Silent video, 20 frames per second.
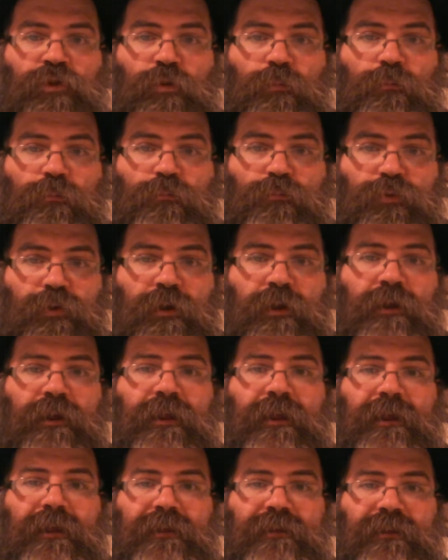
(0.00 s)
to
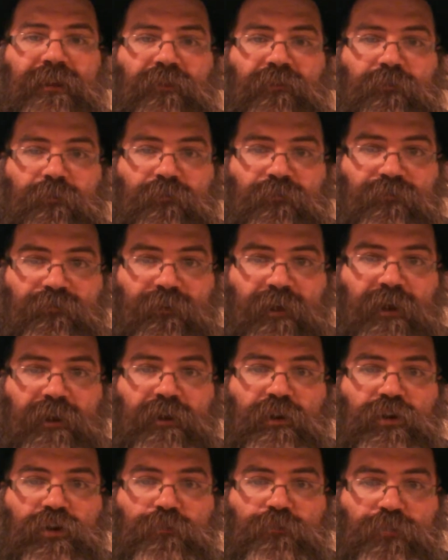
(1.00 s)
bring this
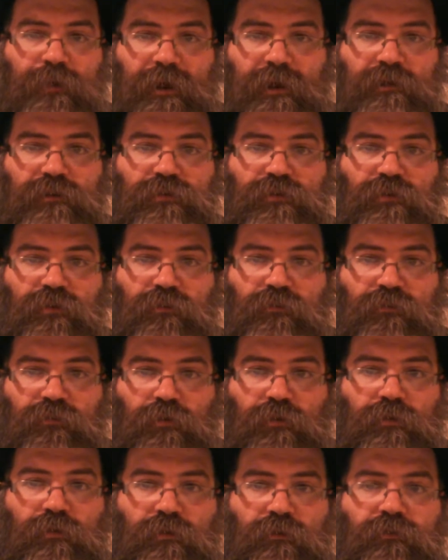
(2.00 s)
fire back to its
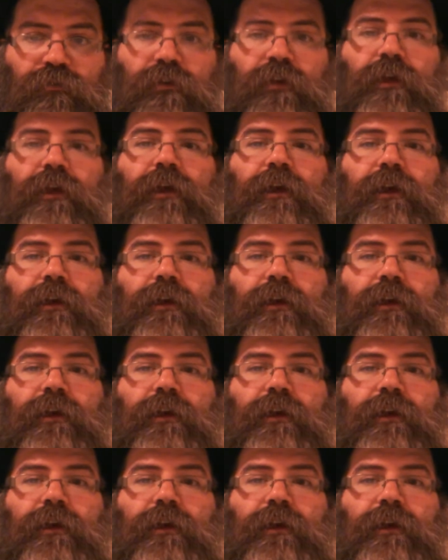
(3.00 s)
source,